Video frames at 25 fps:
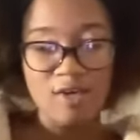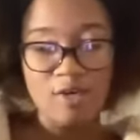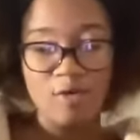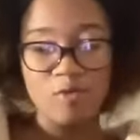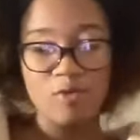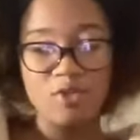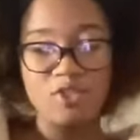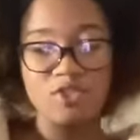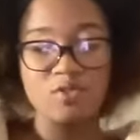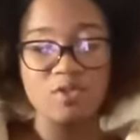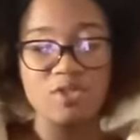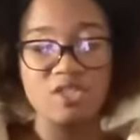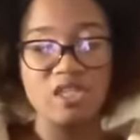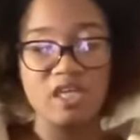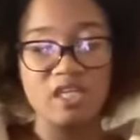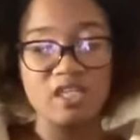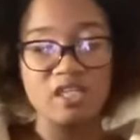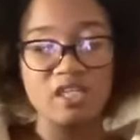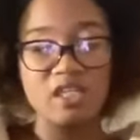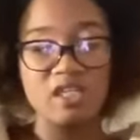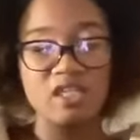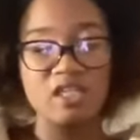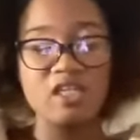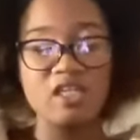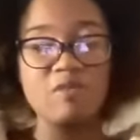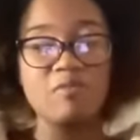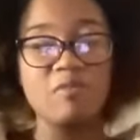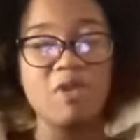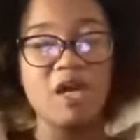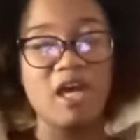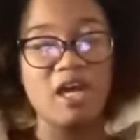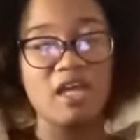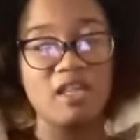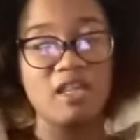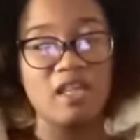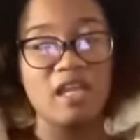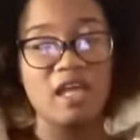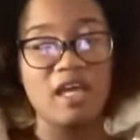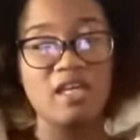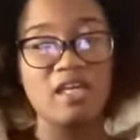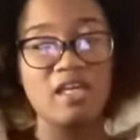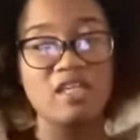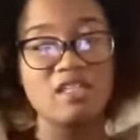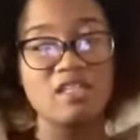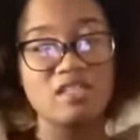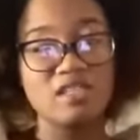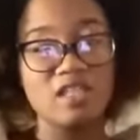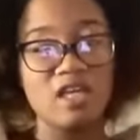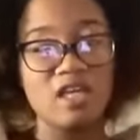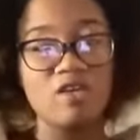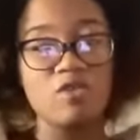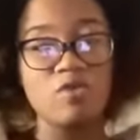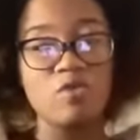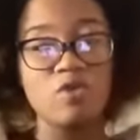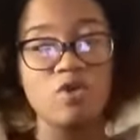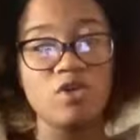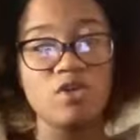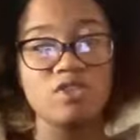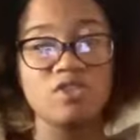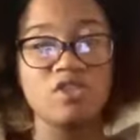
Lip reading: which was like the knee pad leggings that he wore,